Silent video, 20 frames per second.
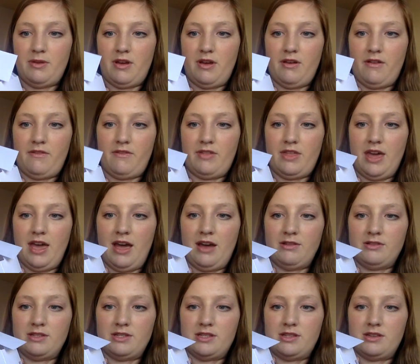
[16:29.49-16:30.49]
of the
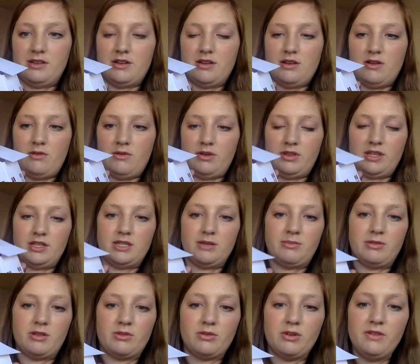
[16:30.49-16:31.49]
house with the
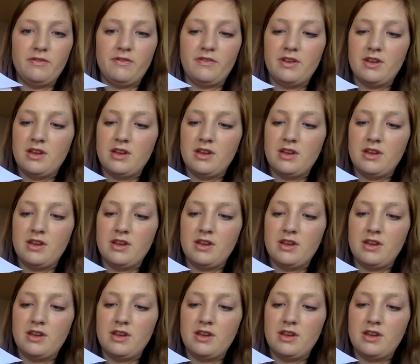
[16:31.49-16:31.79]
tip of the roof.